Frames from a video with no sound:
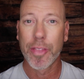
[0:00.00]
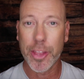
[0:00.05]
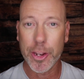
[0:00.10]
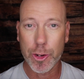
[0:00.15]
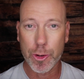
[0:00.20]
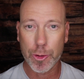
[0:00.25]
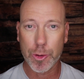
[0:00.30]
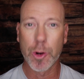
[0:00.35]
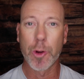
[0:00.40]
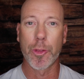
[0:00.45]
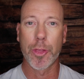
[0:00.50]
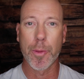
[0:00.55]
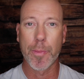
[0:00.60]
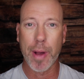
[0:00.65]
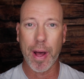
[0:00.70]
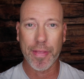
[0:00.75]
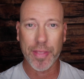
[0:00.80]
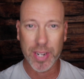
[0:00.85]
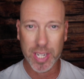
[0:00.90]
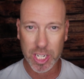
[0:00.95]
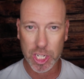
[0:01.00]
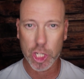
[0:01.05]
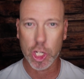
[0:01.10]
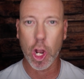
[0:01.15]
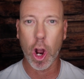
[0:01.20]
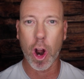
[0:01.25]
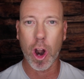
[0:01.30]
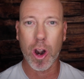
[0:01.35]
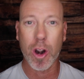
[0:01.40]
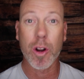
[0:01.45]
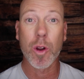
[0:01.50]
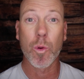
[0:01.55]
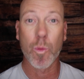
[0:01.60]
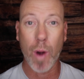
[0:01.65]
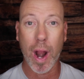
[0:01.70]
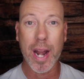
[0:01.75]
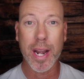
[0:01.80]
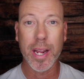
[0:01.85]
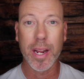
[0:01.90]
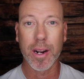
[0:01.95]
the truth about the discard
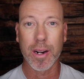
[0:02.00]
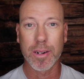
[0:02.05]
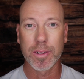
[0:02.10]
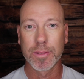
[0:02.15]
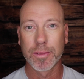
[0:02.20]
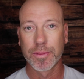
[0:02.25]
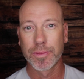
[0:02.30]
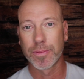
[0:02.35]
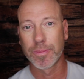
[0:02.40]
right here.